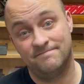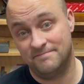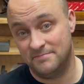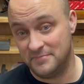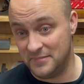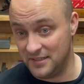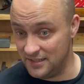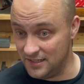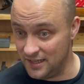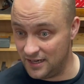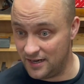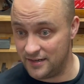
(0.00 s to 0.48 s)

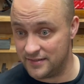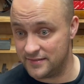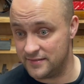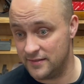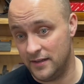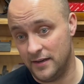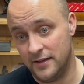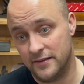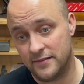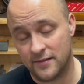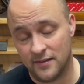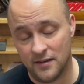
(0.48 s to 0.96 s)
but like I
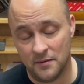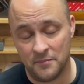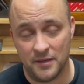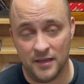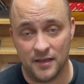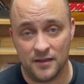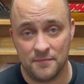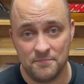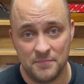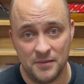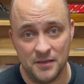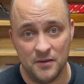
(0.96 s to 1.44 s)
said, it's going to
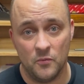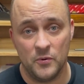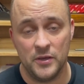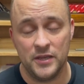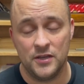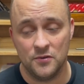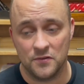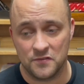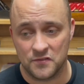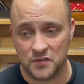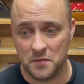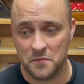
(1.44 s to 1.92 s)
be a
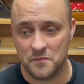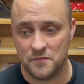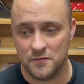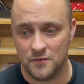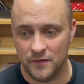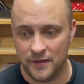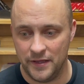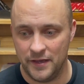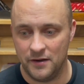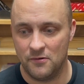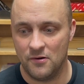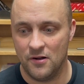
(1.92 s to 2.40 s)
week or so before
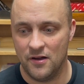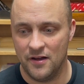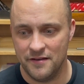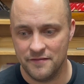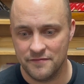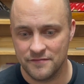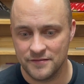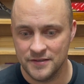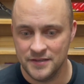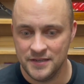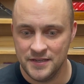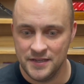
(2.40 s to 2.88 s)
they arrive.